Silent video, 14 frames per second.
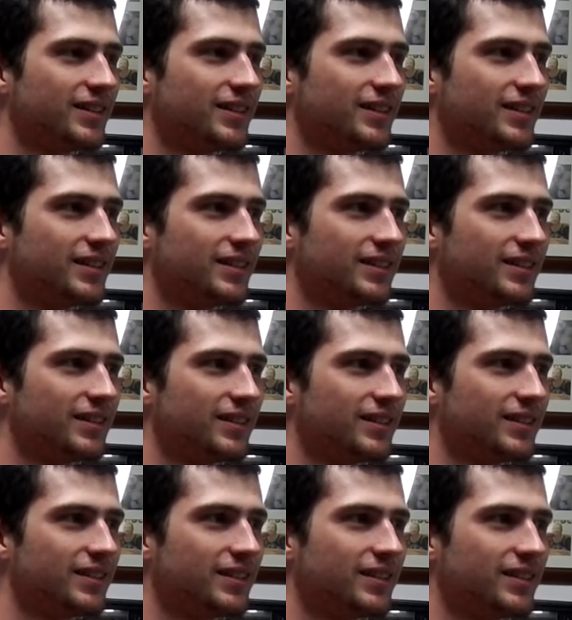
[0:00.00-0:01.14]

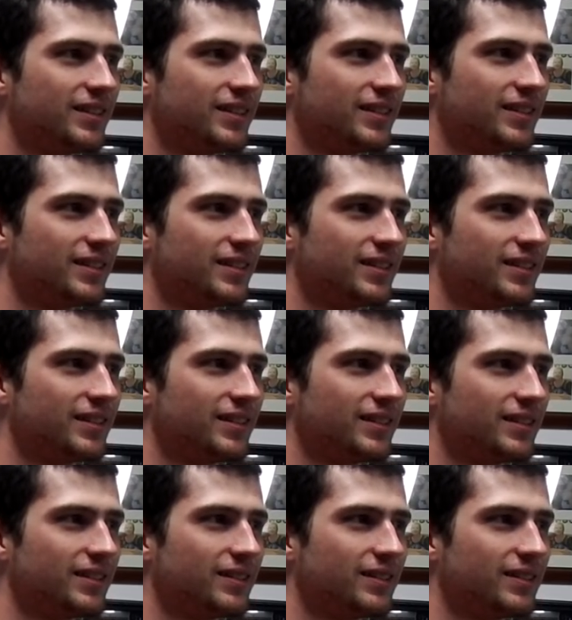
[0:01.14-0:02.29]

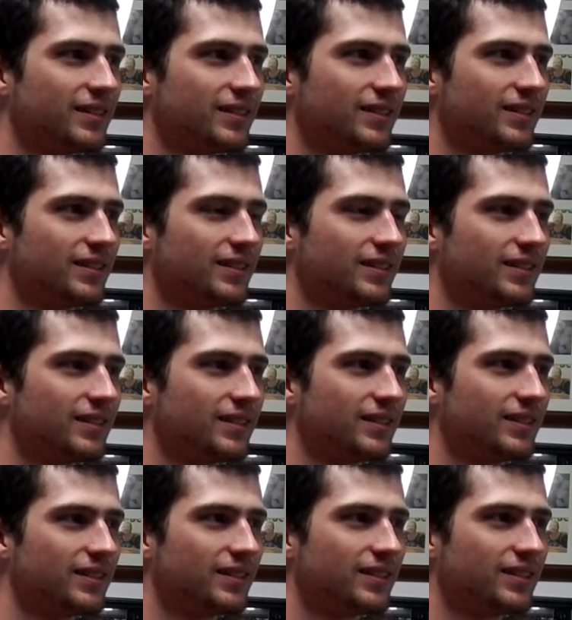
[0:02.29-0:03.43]

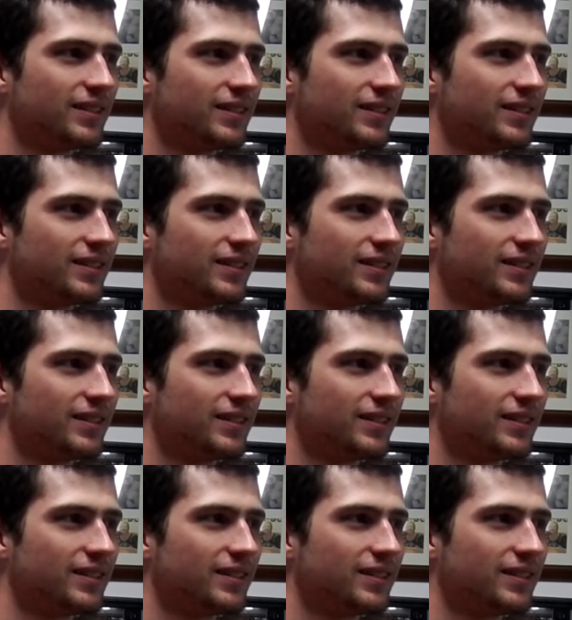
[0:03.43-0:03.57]
Nothing is said.